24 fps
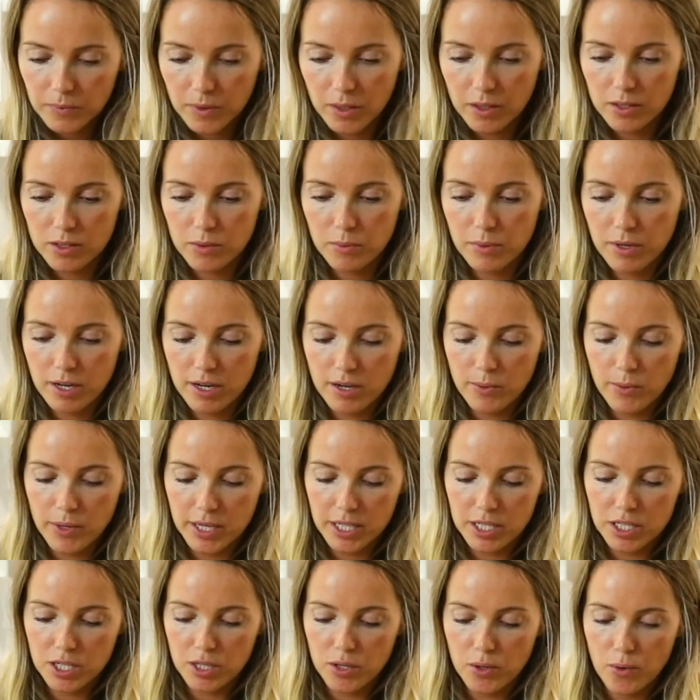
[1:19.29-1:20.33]
because we're
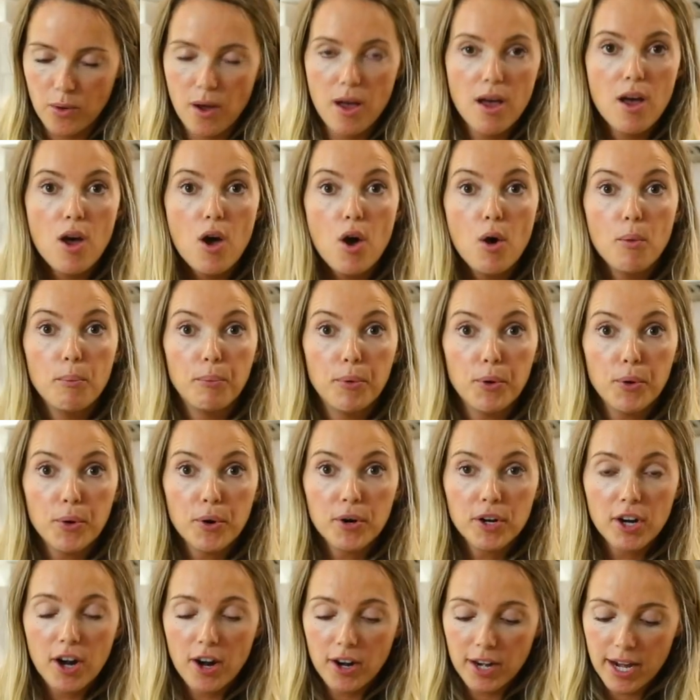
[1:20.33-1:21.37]
going to
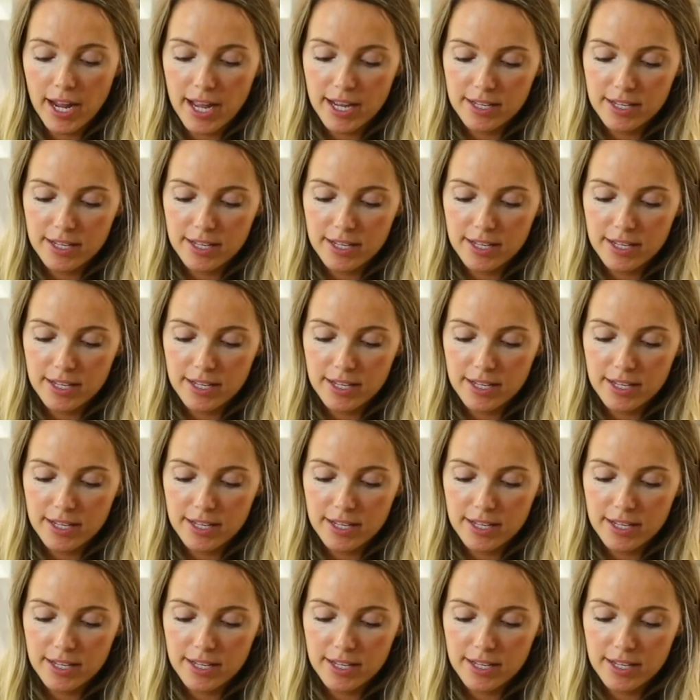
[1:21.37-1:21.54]
pour our